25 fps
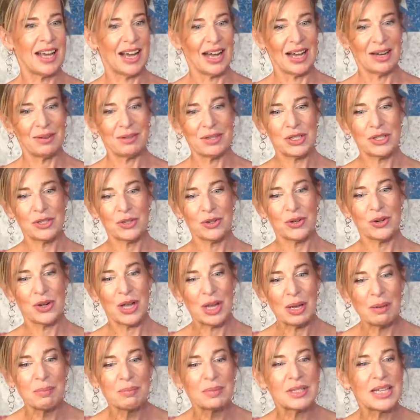uh, we saw
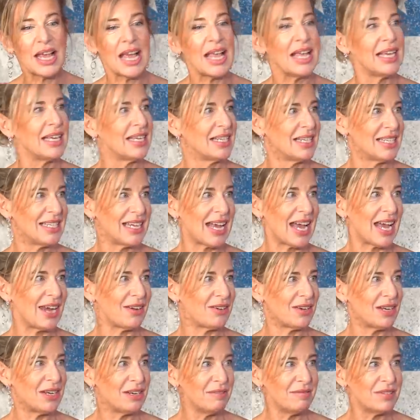him taken
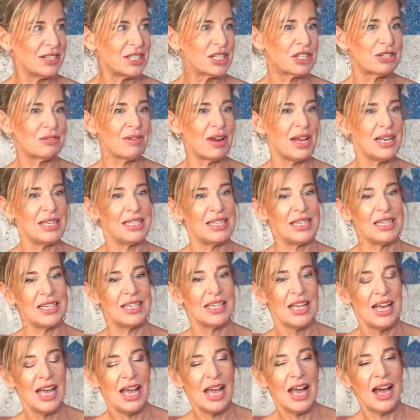down and eviscerated.